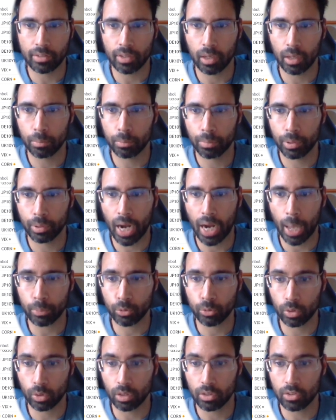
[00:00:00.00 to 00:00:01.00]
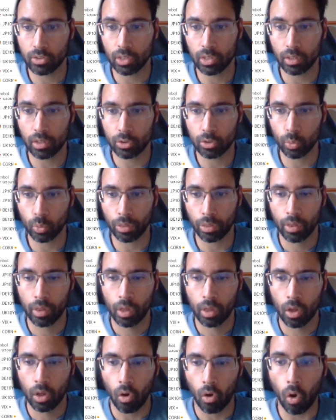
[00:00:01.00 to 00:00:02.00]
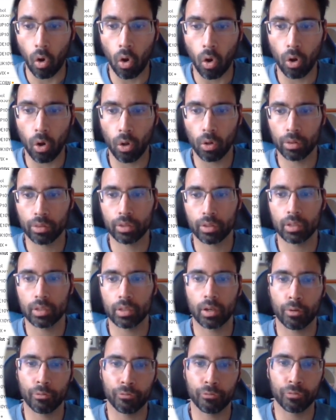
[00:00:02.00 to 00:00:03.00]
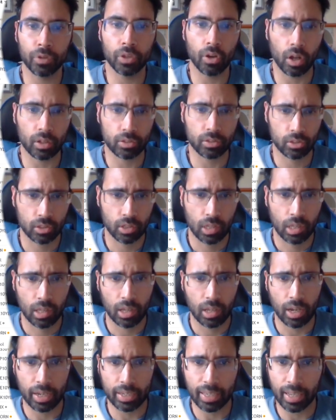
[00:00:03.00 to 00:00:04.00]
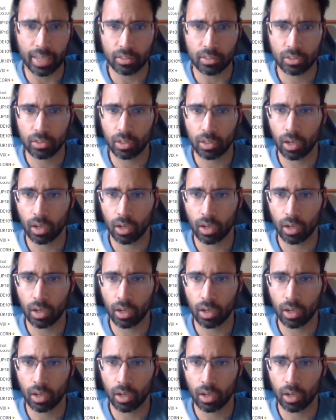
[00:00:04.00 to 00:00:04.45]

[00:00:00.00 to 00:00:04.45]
And perhaps we're going to see this with all the fiat against